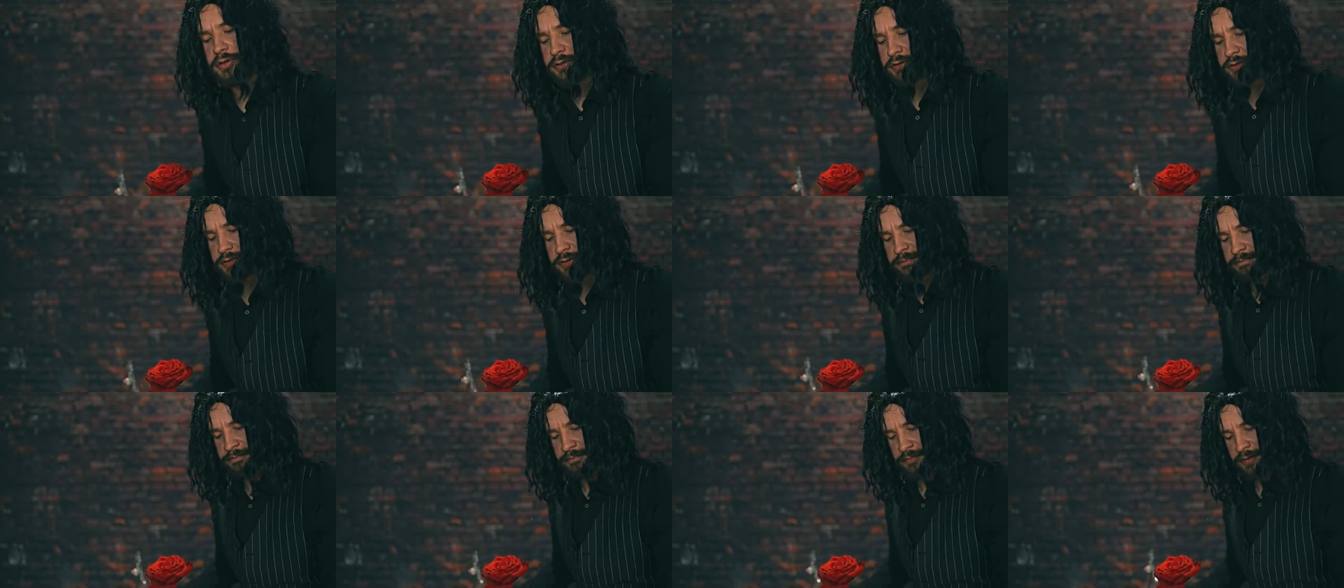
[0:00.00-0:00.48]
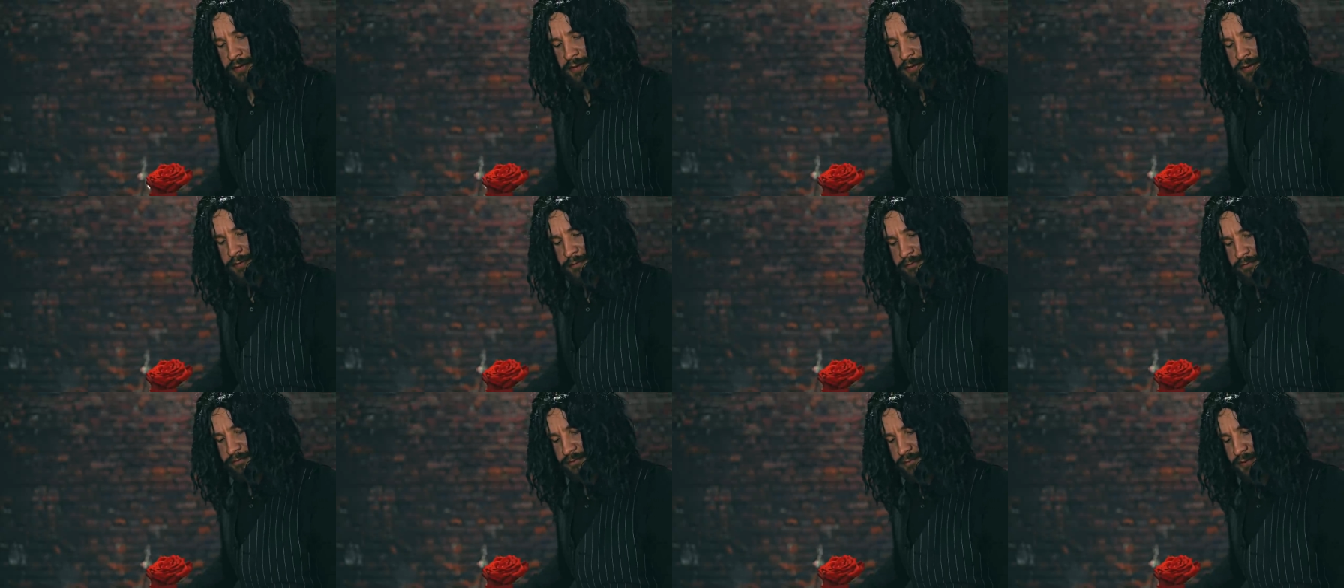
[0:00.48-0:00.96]
is.
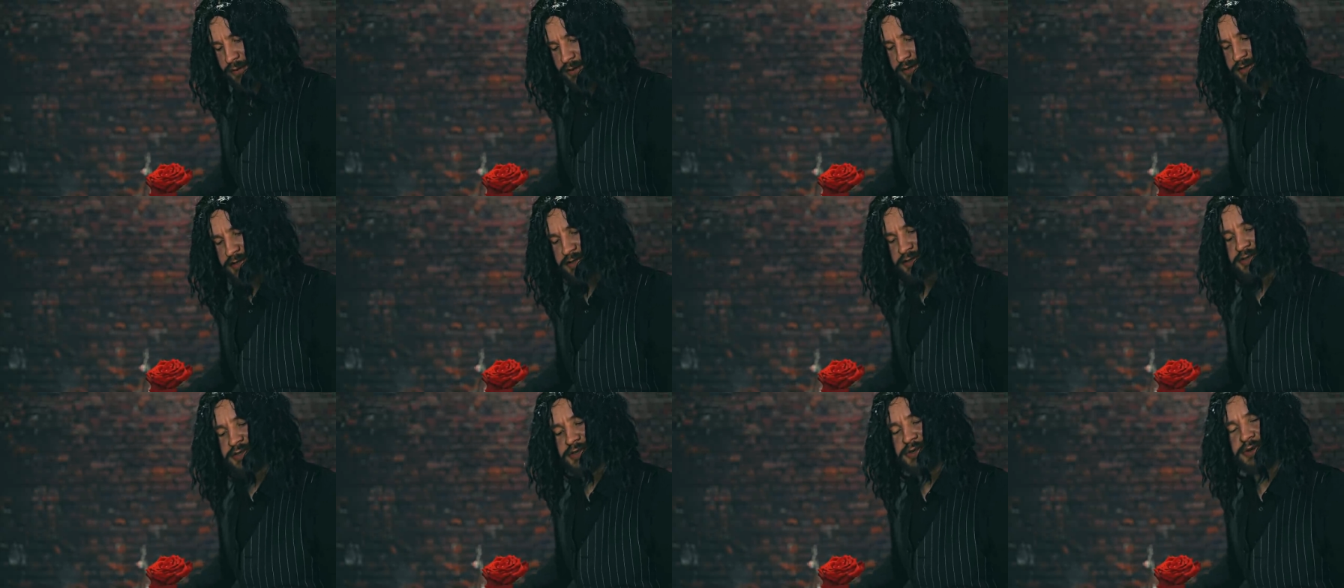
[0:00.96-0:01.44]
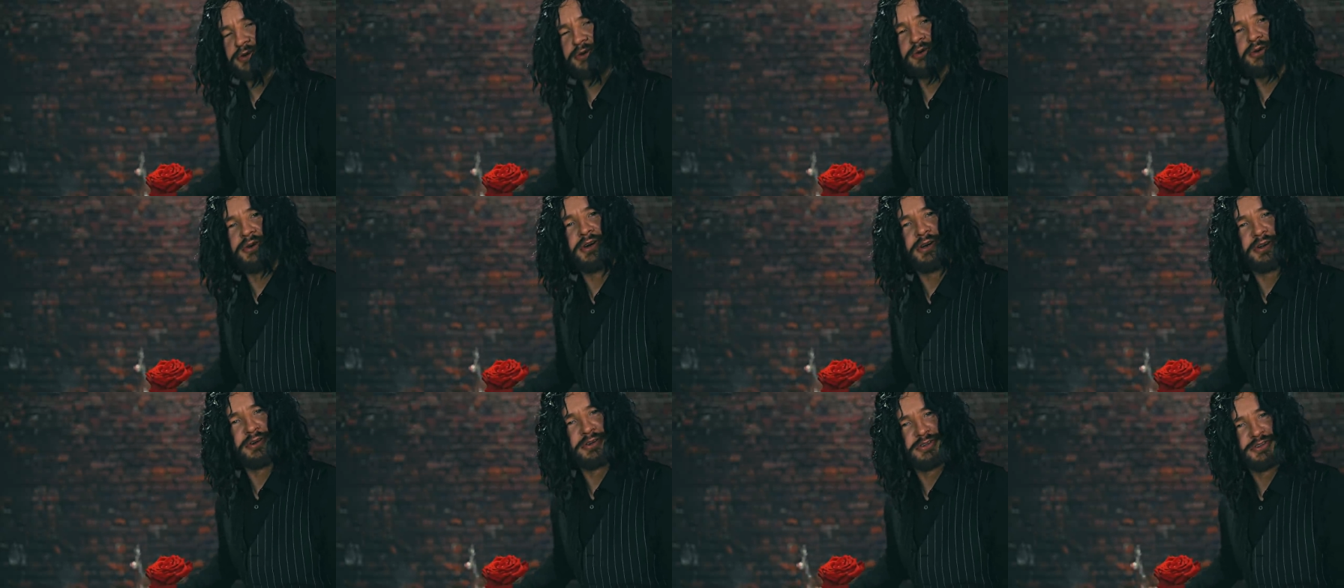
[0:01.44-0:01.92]
Please do
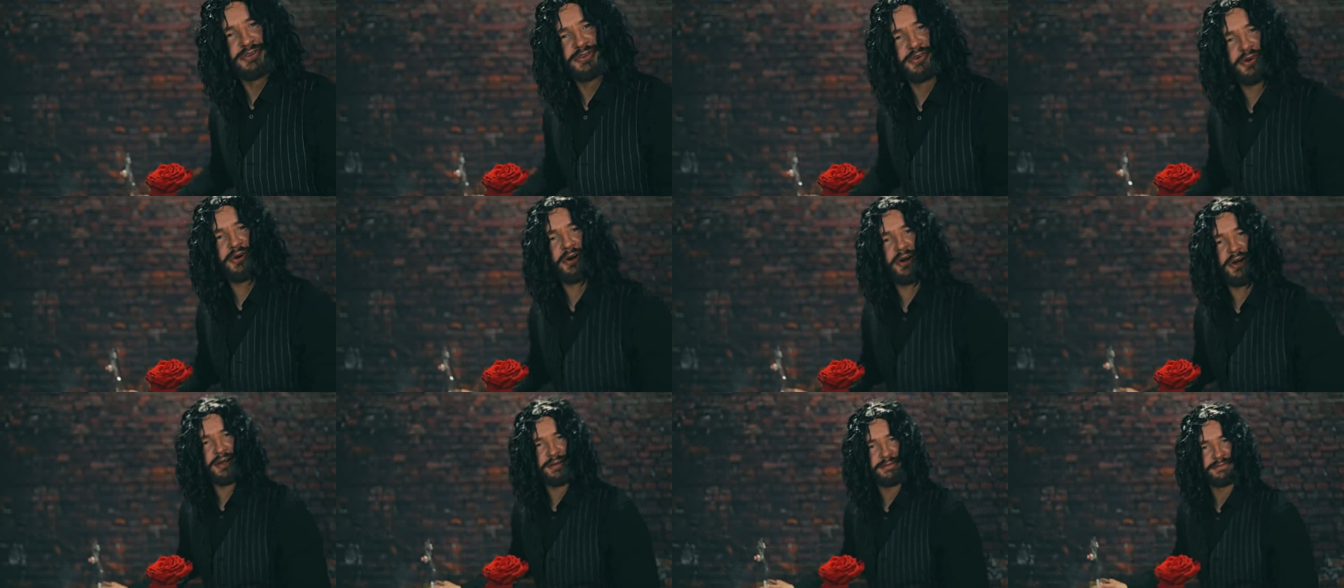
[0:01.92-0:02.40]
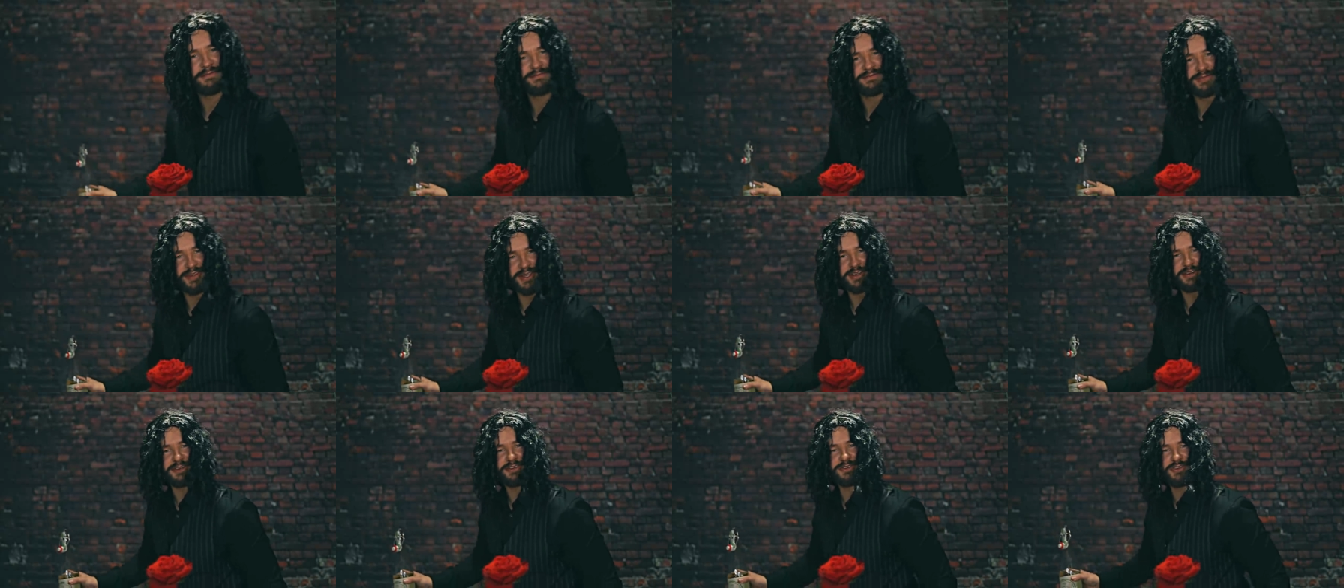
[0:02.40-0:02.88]
enjoy.
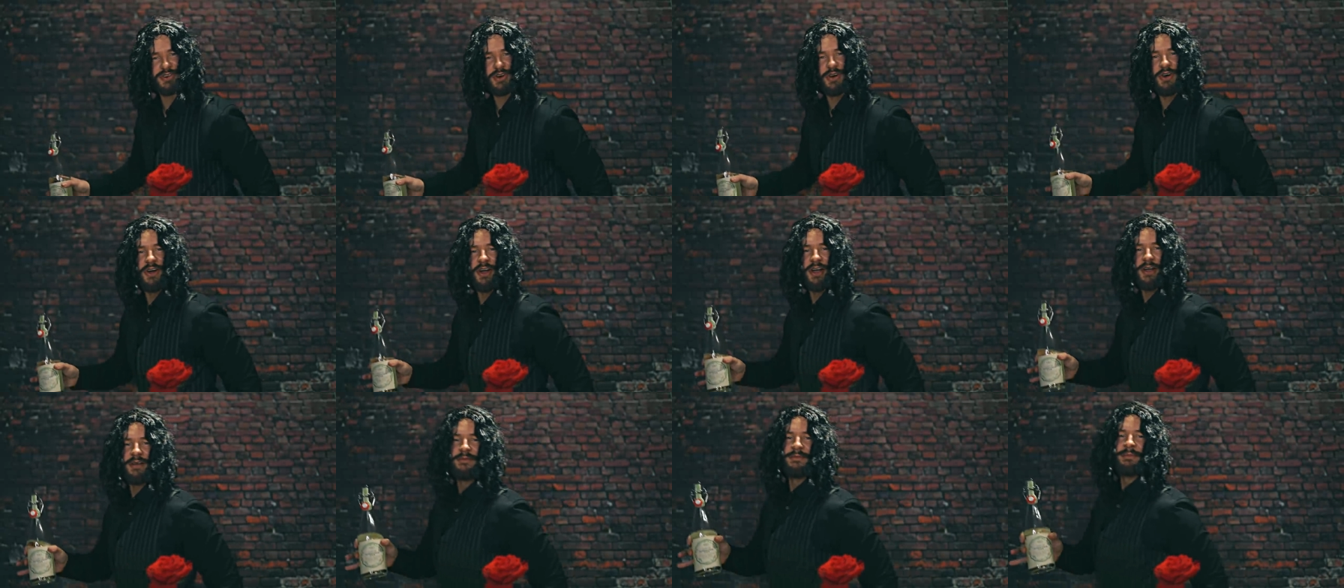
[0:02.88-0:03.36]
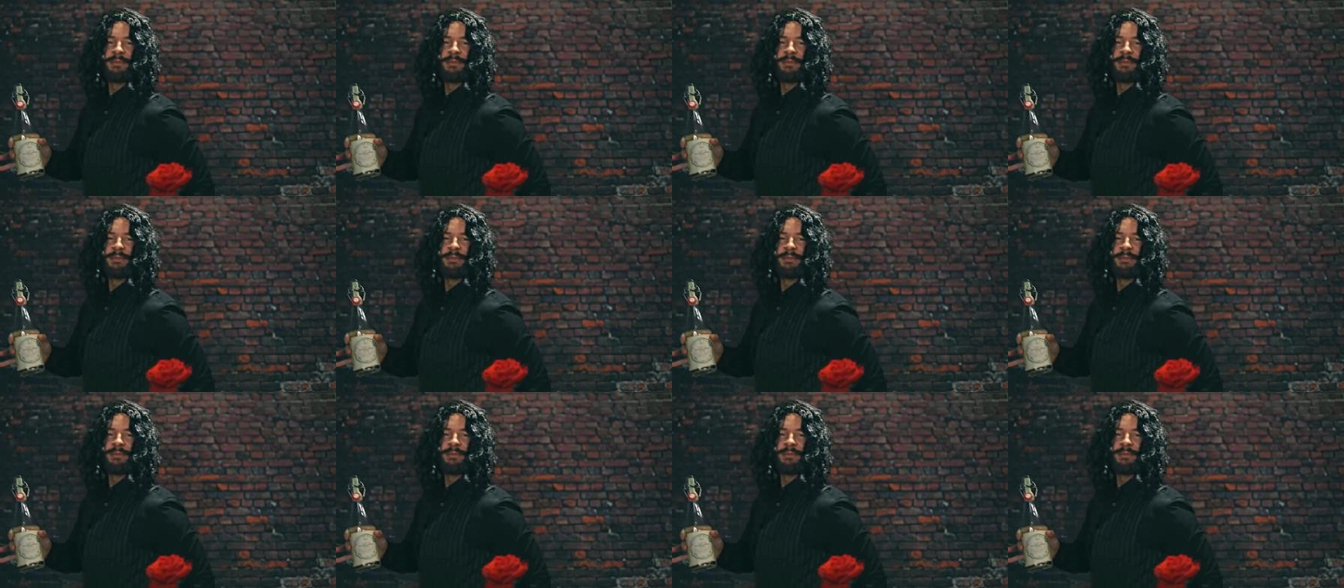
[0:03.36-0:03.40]
Enjoy.